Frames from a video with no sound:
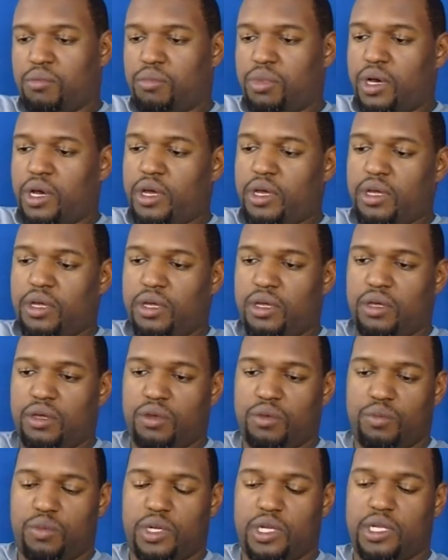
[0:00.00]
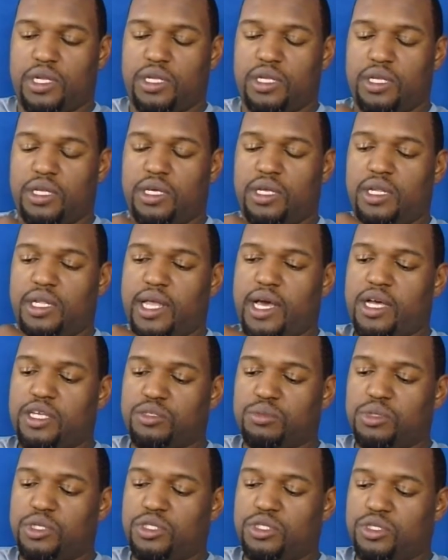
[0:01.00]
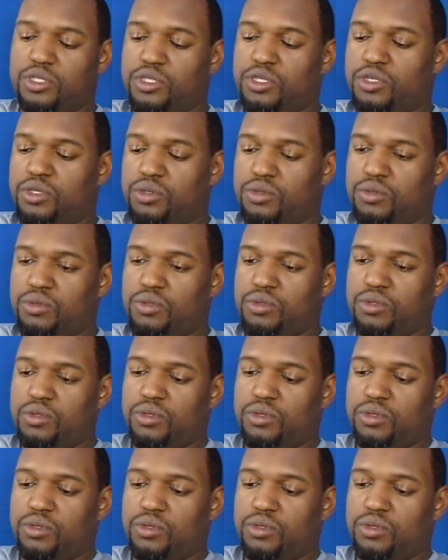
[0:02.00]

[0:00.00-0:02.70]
but what it allows me to do